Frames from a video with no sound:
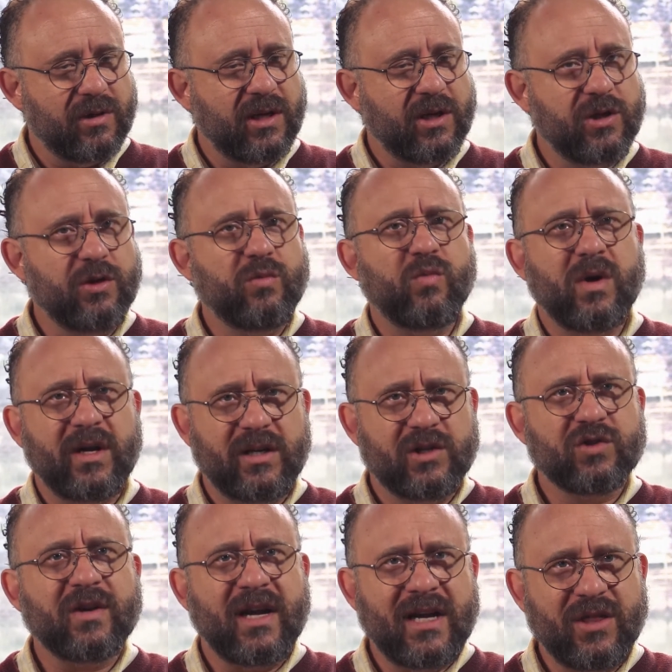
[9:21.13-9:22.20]
Like, you want to
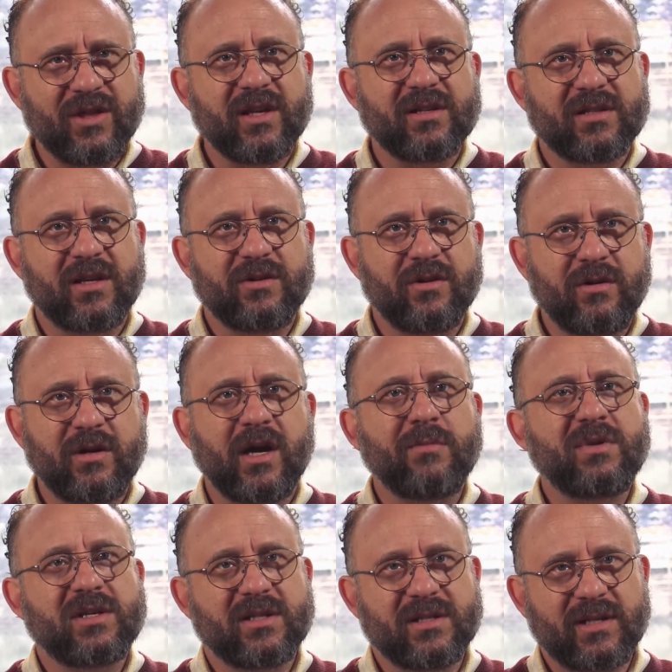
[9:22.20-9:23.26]
try things on your own. I'm
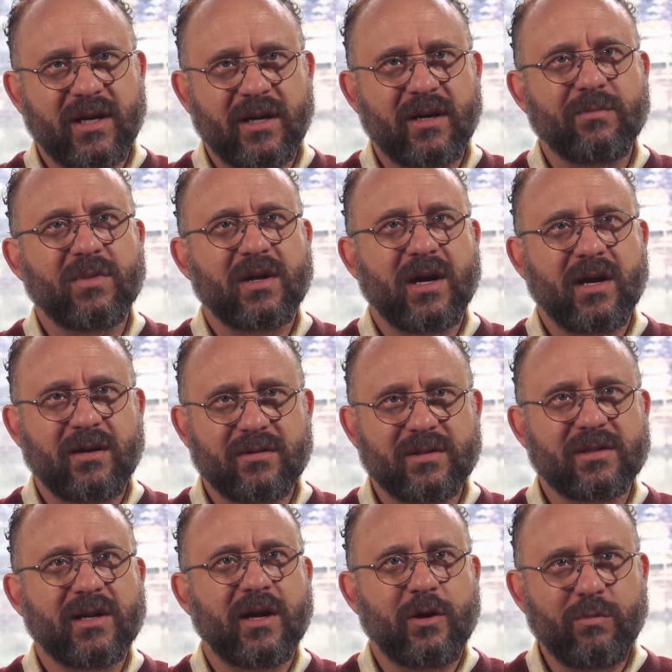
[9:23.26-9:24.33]
going to set up the house
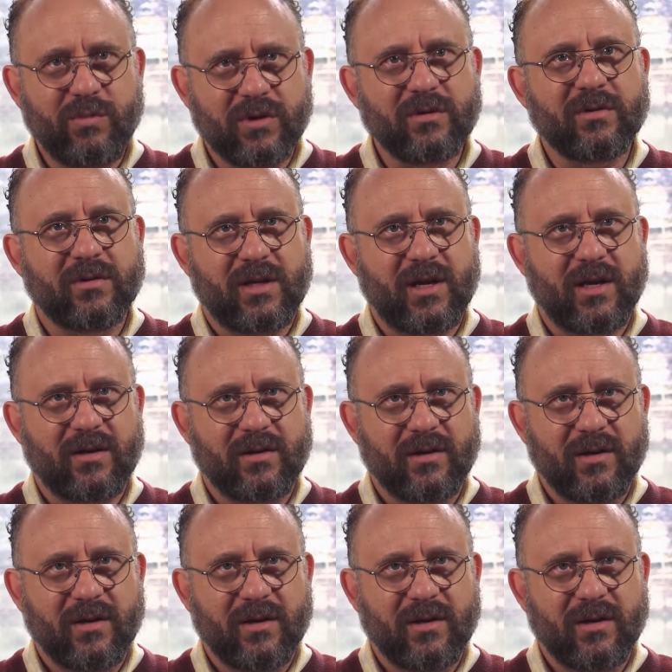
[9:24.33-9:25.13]
to help you do that.